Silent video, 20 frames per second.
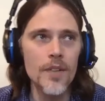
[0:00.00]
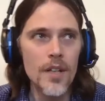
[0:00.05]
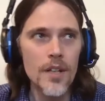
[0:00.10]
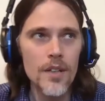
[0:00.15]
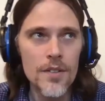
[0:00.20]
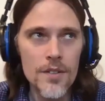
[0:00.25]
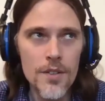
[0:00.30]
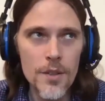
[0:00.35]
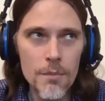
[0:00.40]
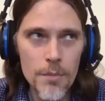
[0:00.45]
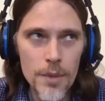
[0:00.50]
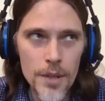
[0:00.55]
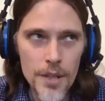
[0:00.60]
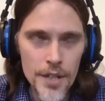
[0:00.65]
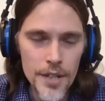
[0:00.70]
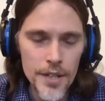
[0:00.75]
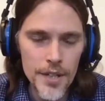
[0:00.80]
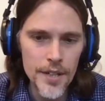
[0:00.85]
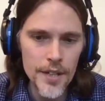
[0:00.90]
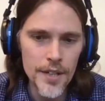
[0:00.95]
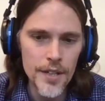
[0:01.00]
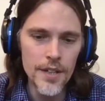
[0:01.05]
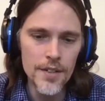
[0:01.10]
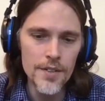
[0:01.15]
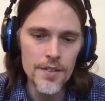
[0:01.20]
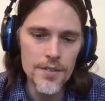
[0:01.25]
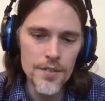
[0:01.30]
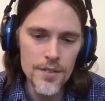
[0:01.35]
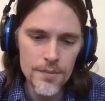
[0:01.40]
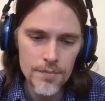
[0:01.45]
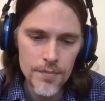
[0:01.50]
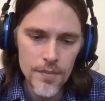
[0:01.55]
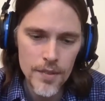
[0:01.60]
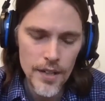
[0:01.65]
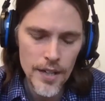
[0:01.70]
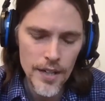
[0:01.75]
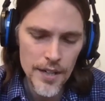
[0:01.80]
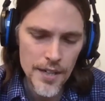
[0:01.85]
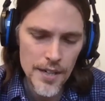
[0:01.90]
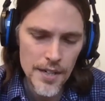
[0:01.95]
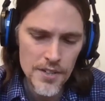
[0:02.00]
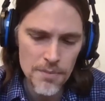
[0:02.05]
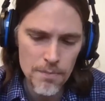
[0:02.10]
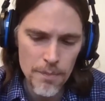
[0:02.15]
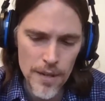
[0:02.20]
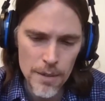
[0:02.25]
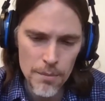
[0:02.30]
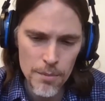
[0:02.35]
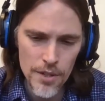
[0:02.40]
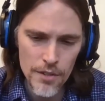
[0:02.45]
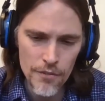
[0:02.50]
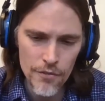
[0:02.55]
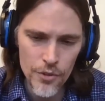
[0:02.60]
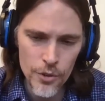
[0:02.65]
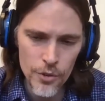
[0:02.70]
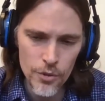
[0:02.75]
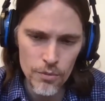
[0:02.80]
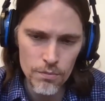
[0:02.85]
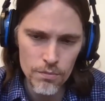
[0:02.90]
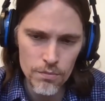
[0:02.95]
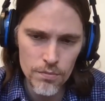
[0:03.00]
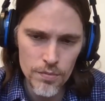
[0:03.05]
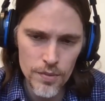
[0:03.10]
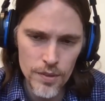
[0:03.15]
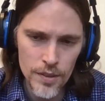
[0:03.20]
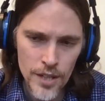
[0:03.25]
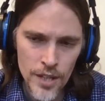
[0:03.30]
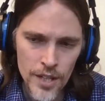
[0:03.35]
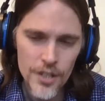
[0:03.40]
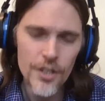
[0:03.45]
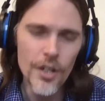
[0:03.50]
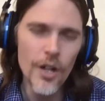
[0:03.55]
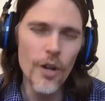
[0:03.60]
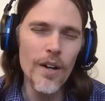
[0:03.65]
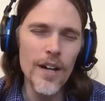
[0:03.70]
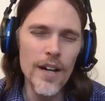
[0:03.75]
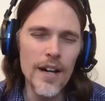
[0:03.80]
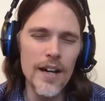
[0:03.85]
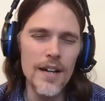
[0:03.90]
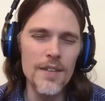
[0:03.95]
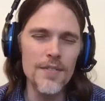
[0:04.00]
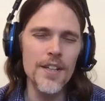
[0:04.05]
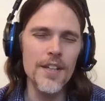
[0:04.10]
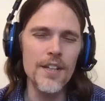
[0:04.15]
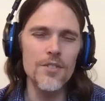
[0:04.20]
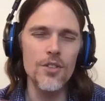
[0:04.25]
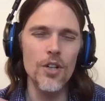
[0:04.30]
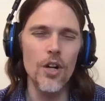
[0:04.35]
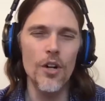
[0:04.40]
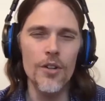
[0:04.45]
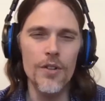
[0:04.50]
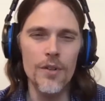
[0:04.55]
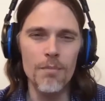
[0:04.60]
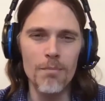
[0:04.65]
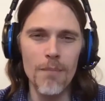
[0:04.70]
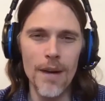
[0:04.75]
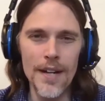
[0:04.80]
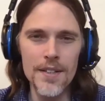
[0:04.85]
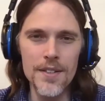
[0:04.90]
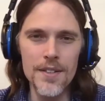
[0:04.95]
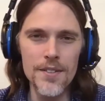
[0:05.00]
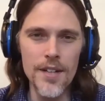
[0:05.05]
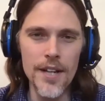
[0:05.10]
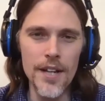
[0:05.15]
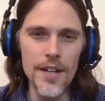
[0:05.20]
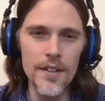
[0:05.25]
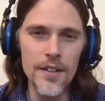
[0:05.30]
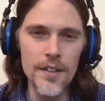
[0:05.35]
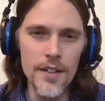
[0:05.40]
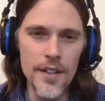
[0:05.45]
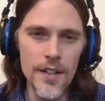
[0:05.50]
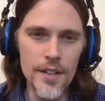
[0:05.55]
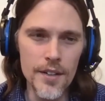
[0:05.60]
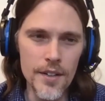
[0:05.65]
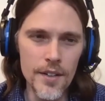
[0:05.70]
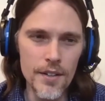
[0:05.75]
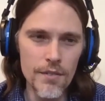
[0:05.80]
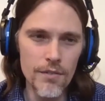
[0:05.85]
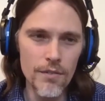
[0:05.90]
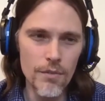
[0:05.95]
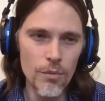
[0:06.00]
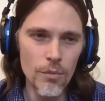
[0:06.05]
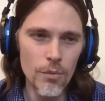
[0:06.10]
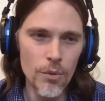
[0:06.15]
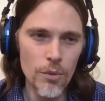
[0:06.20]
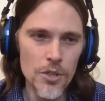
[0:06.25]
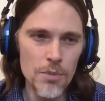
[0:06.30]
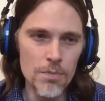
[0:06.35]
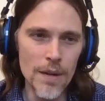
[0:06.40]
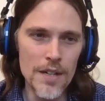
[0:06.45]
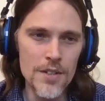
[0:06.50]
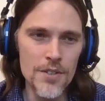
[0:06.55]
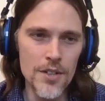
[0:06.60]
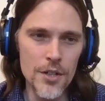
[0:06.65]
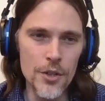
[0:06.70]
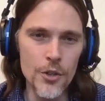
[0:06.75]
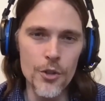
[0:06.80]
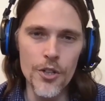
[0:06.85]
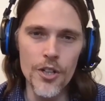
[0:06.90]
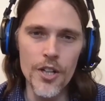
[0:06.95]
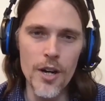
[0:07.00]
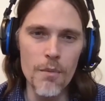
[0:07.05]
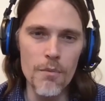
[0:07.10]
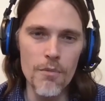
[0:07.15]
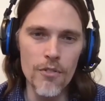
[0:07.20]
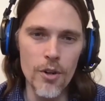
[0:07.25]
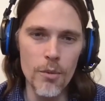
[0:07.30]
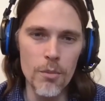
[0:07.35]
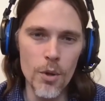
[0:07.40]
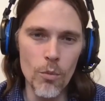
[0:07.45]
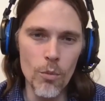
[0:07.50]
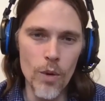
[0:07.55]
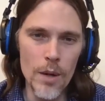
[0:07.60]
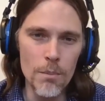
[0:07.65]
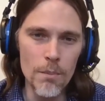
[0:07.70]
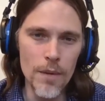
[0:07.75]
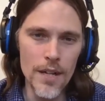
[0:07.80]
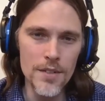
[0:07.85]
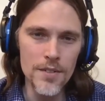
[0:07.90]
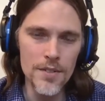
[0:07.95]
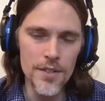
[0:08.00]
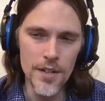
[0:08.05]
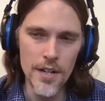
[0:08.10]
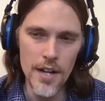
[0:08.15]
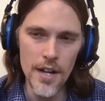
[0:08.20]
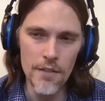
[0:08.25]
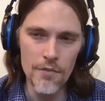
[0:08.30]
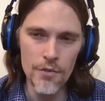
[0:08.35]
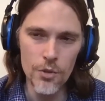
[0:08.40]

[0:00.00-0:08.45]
to me, it's, I guess maybe if you're, you know, I think it's all mindset. And, and which mindset do you come from and what mindset have you